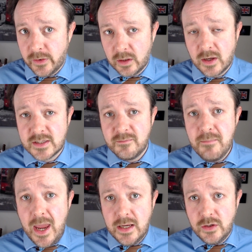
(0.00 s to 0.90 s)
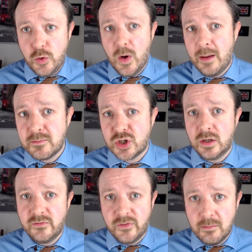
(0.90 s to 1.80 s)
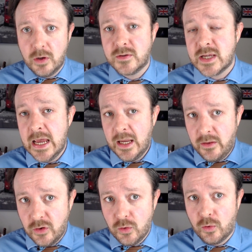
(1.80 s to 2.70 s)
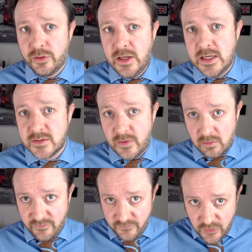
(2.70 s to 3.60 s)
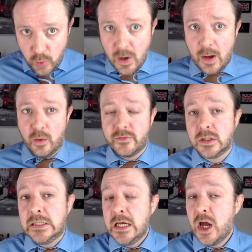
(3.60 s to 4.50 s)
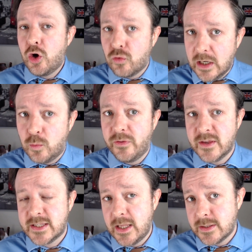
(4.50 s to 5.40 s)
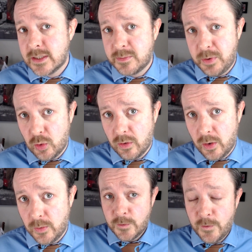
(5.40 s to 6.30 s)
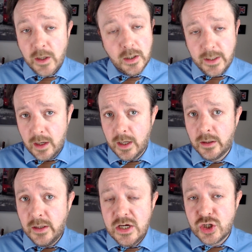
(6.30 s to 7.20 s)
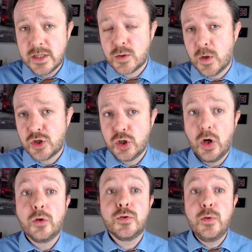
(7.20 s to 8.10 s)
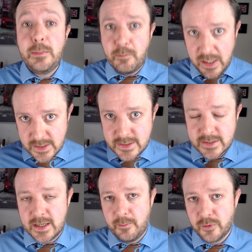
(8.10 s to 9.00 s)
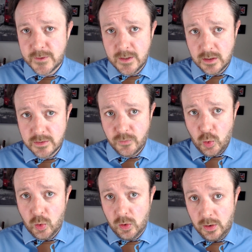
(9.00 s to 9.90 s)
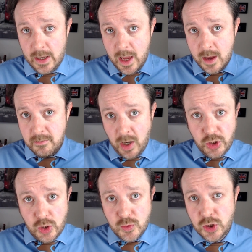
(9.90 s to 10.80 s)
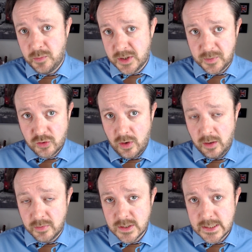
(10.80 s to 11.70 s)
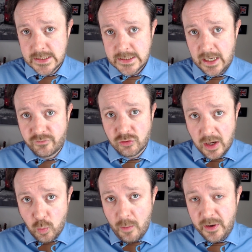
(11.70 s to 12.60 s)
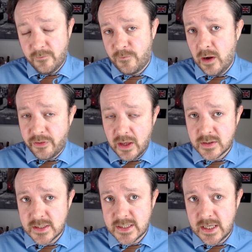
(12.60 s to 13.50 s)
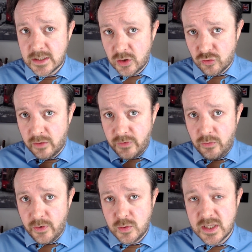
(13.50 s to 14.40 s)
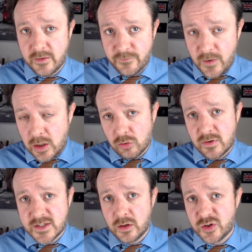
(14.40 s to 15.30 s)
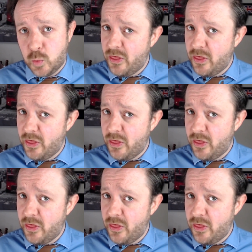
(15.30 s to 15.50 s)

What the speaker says: the likes of Maine, New Hampshire, and Vermont in the Northeast. Very few, however, agreed with the Census Bureau. Finally, I unleashed this question onto the biggest sample size of all. My YouTube subscribers. After a whopping 5,600 of you voted, the final results were